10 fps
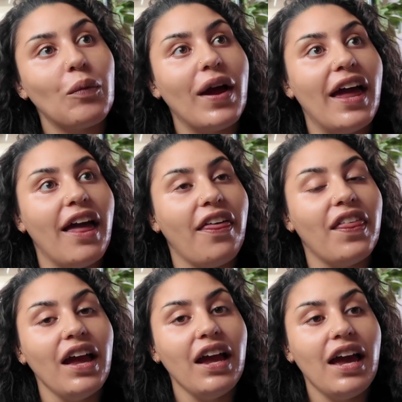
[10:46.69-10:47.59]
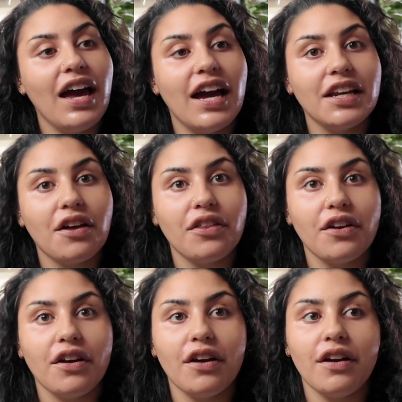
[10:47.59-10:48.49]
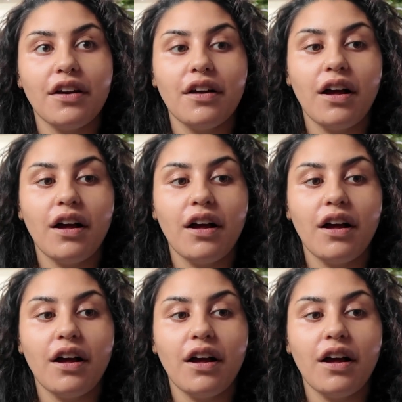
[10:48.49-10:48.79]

with any other